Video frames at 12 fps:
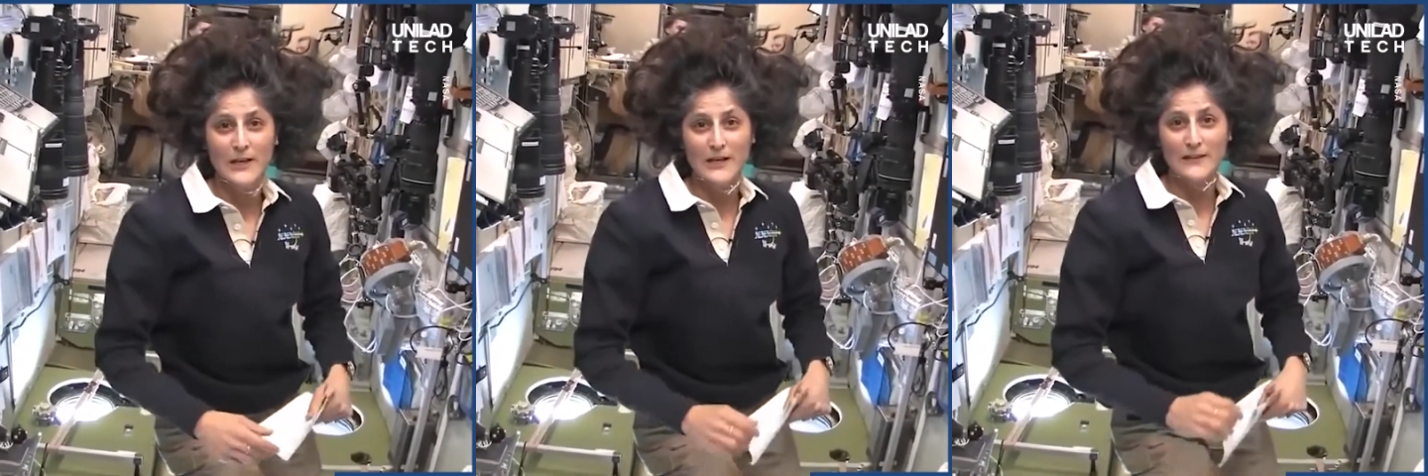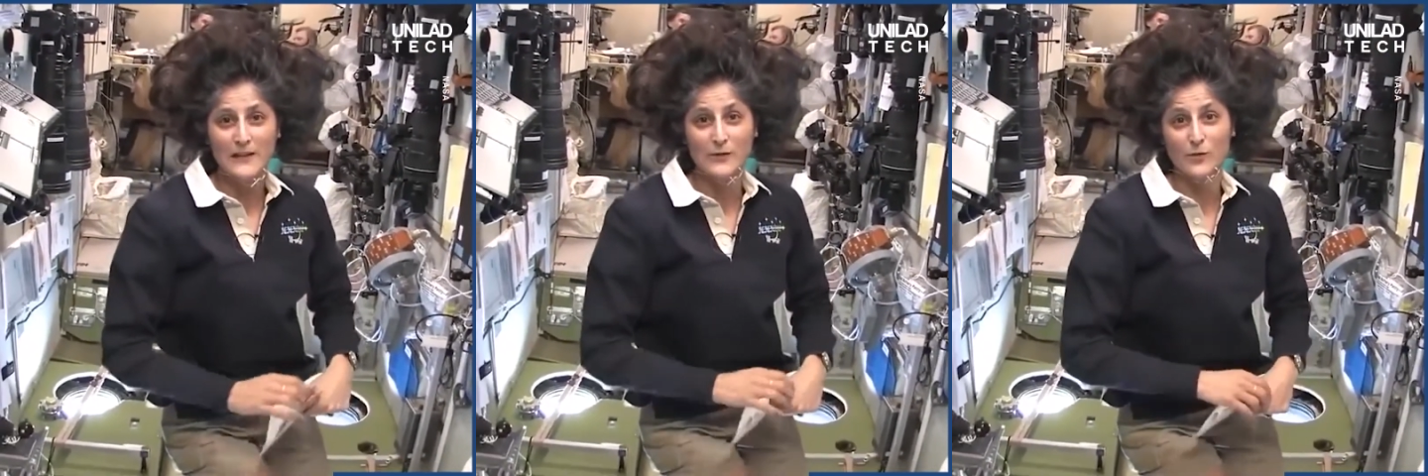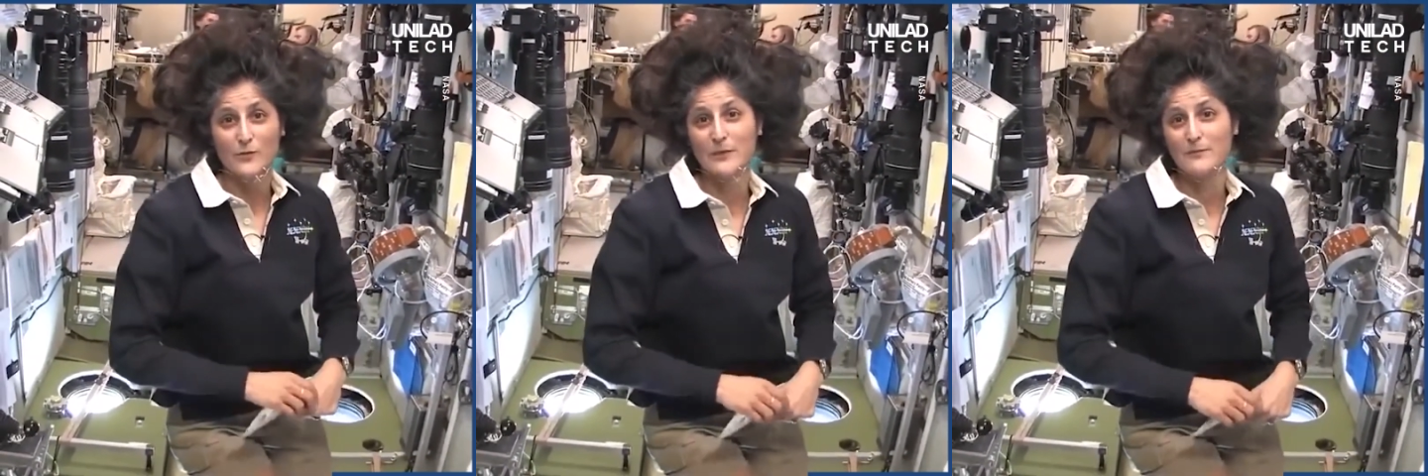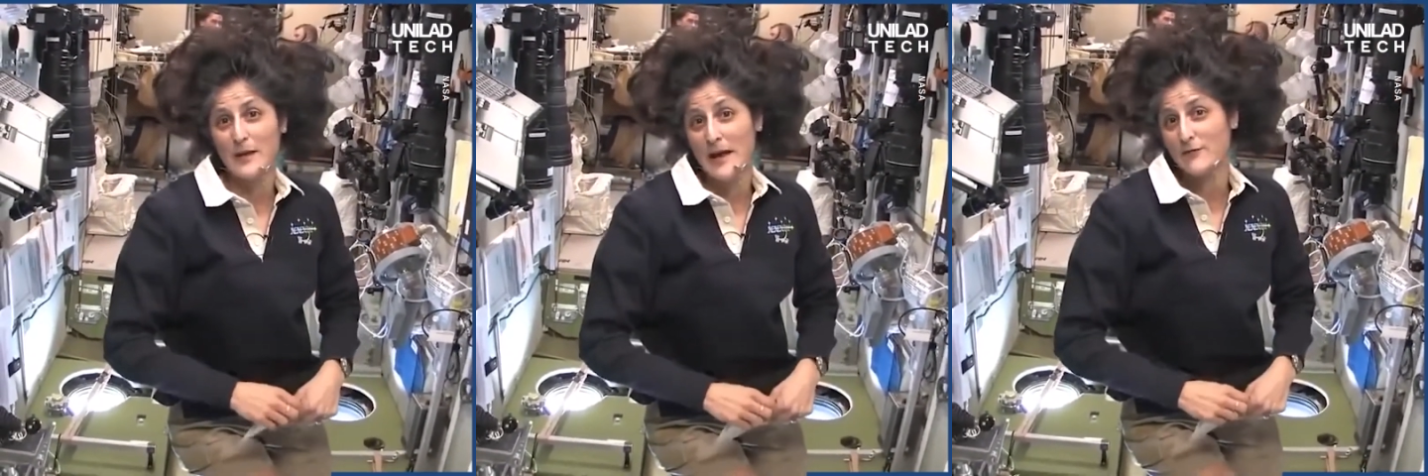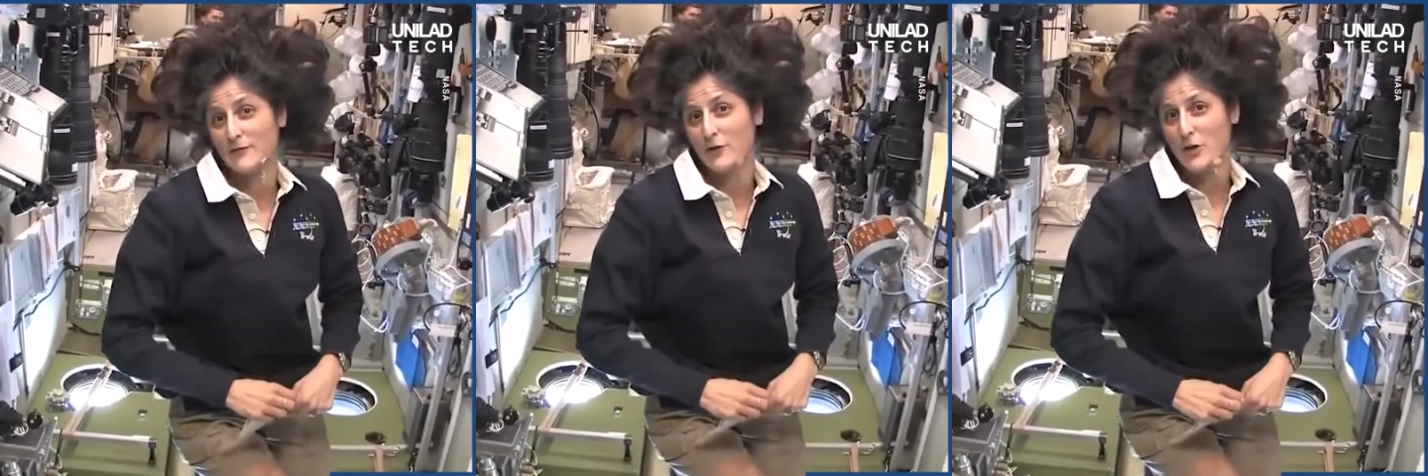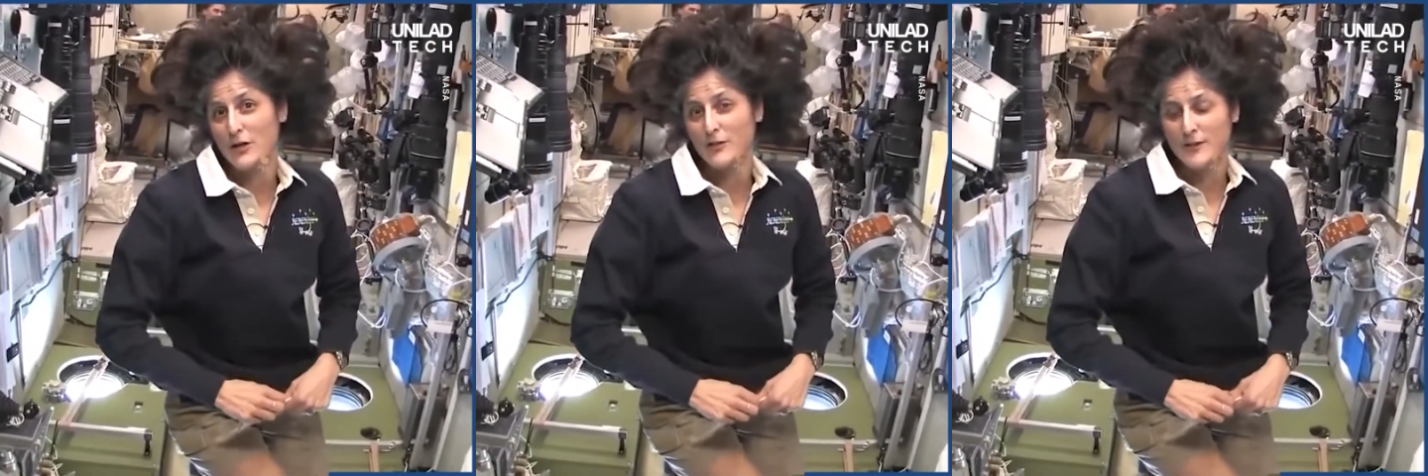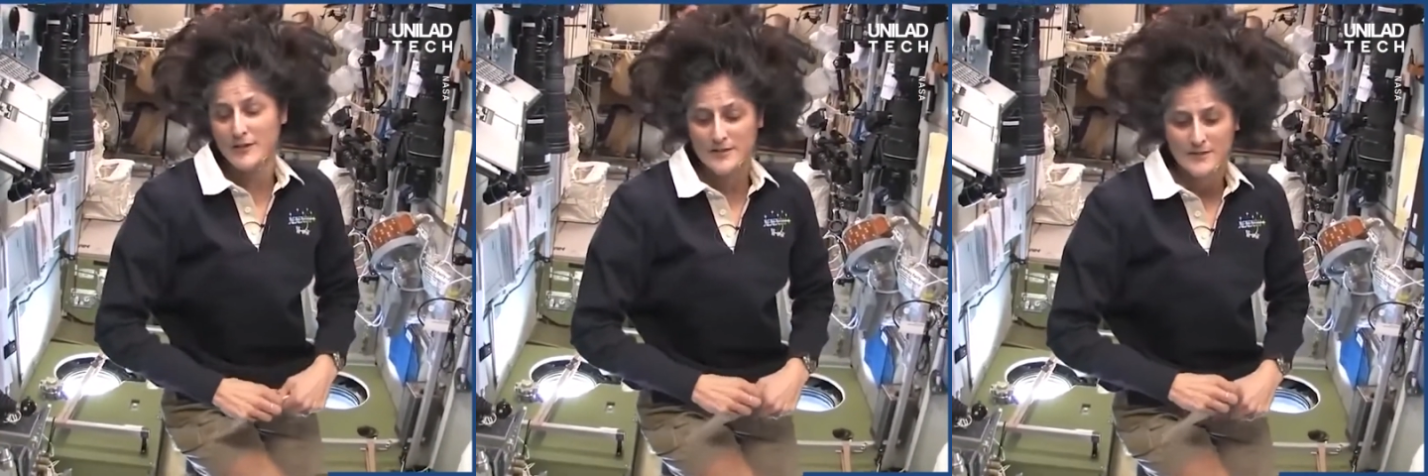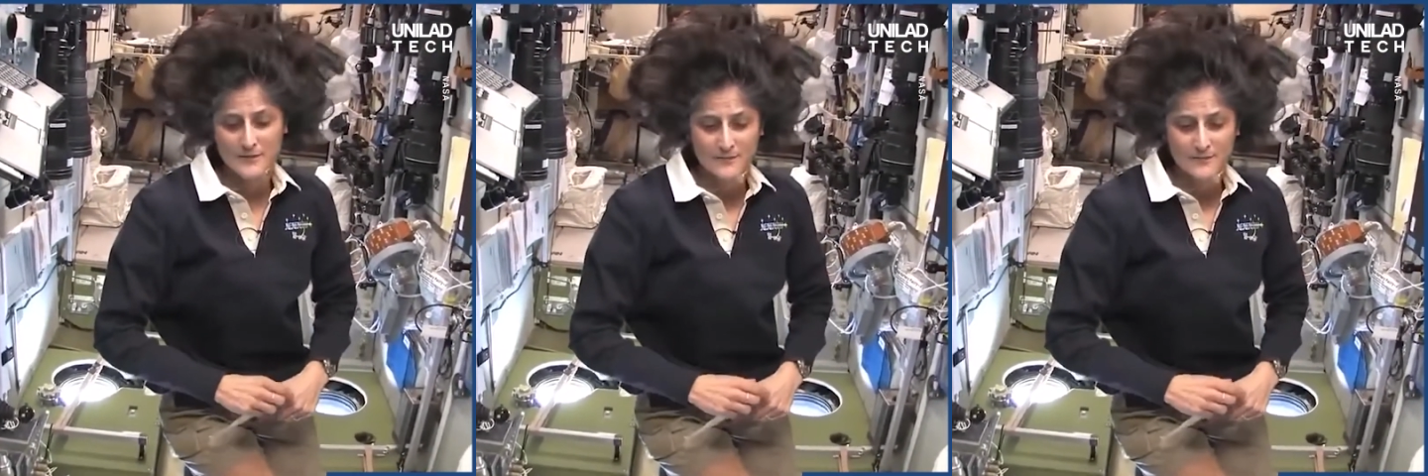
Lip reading: and then it would be bad for all of us.